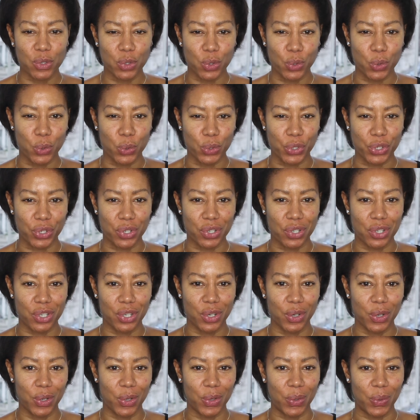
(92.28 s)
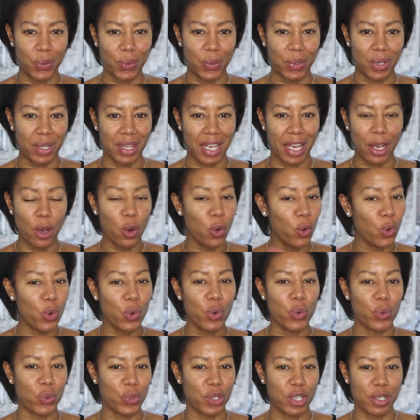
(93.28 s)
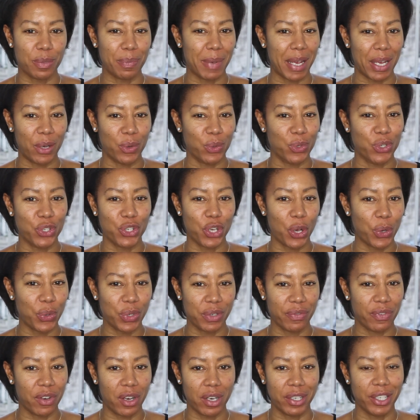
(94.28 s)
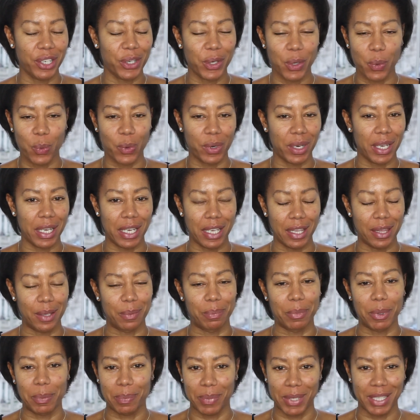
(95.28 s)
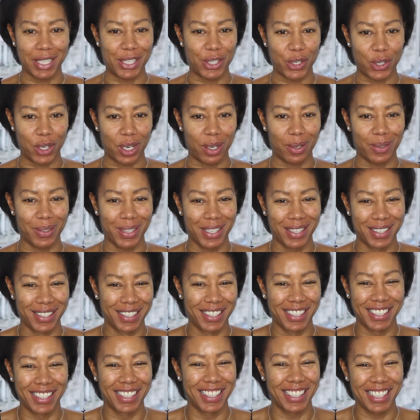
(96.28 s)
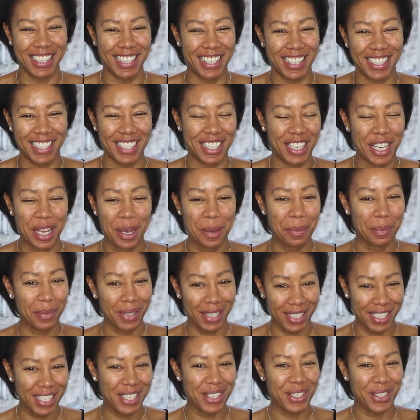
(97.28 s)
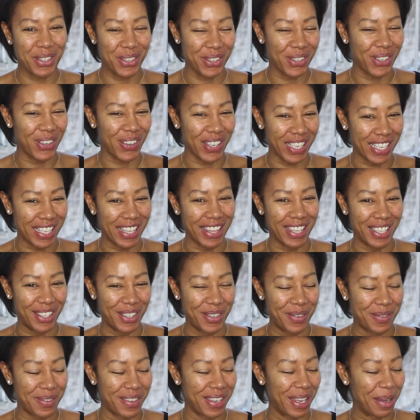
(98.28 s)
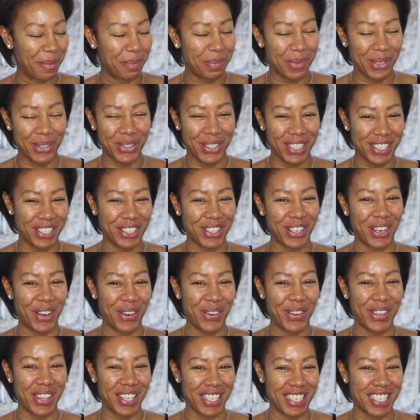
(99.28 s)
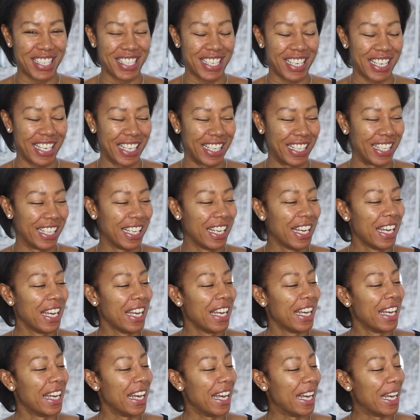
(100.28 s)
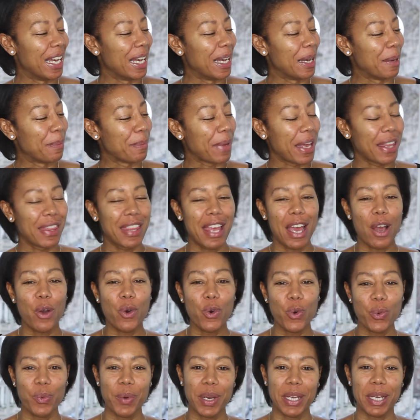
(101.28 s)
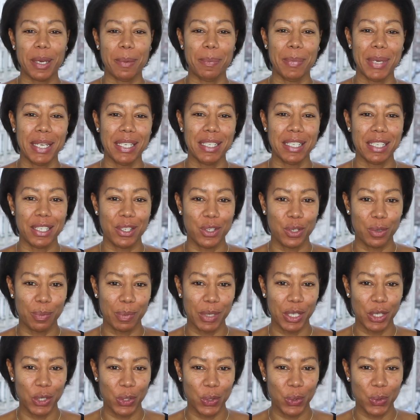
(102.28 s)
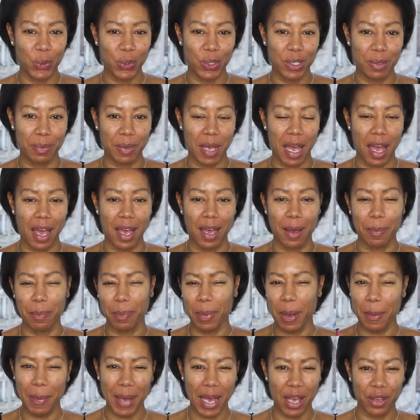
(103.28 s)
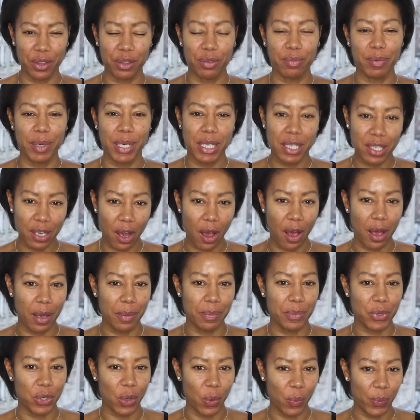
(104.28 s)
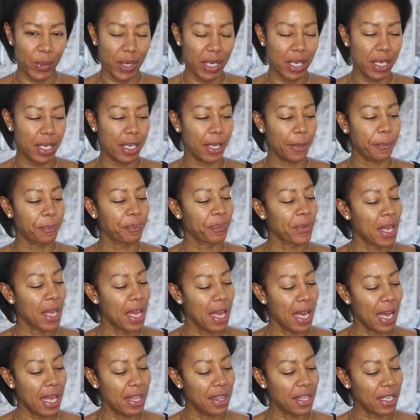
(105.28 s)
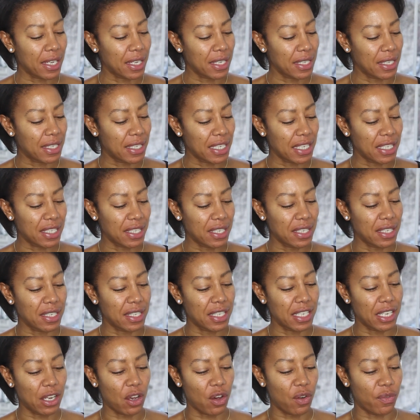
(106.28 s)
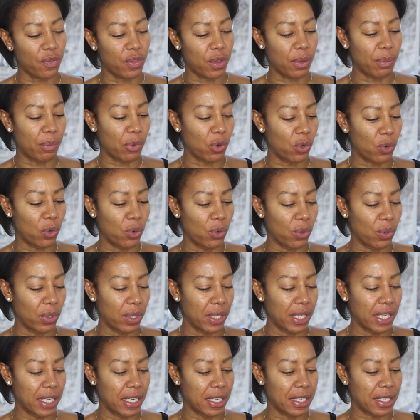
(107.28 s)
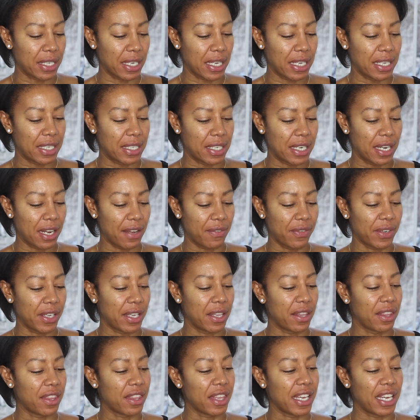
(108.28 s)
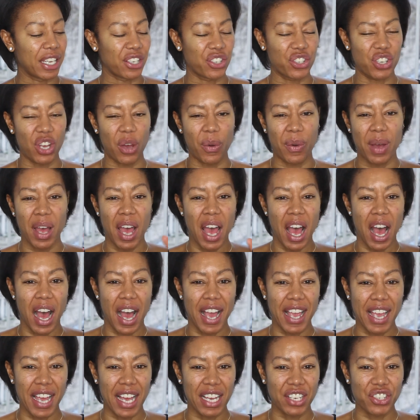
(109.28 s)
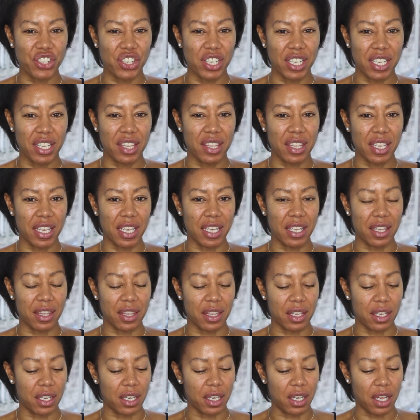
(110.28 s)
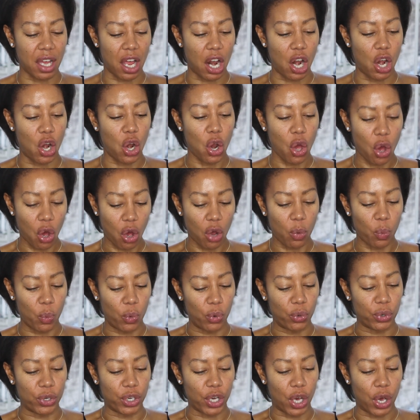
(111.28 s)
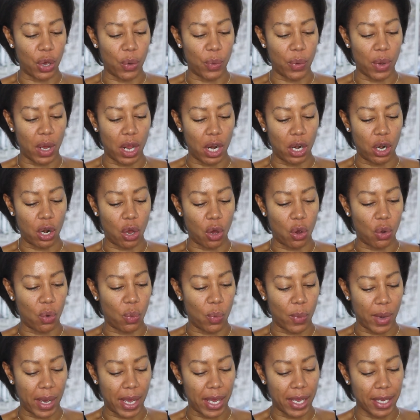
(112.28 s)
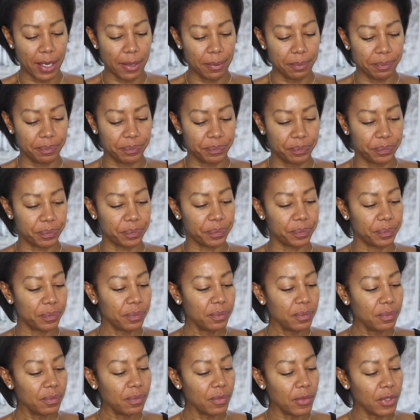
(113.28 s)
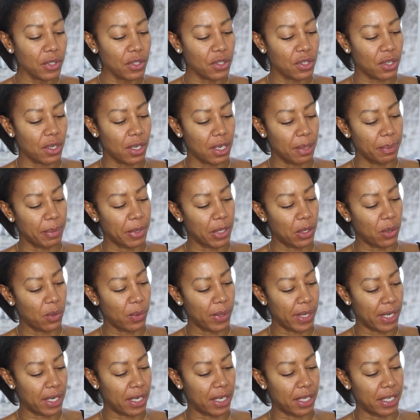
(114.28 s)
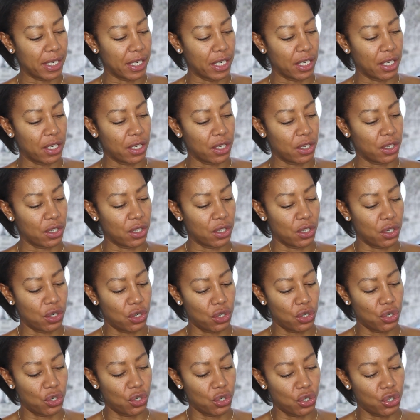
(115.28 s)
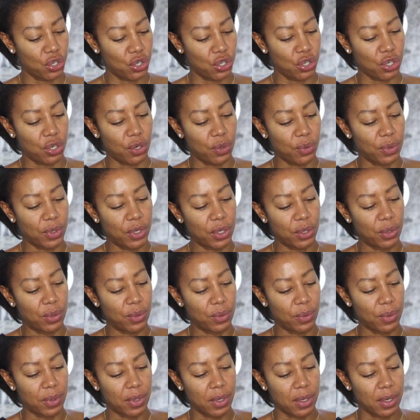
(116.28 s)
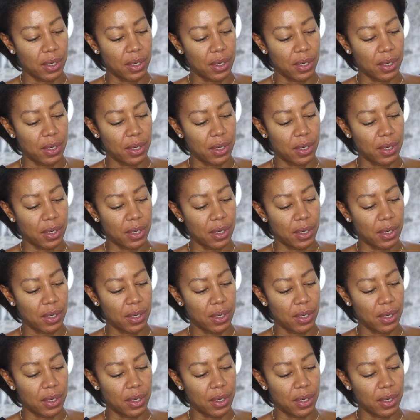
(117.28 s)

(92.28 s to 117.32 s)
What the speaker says: gorgeous too. They all smell so divine. You're going to want to eat them, but please don't. Please do not eat them. They're purely to go on the skin, and they're all recommended to be used about 3 times a week. And the consistency of them all is lovely and thick. So I actually think that a lot will go a long way. So let me quickly show you.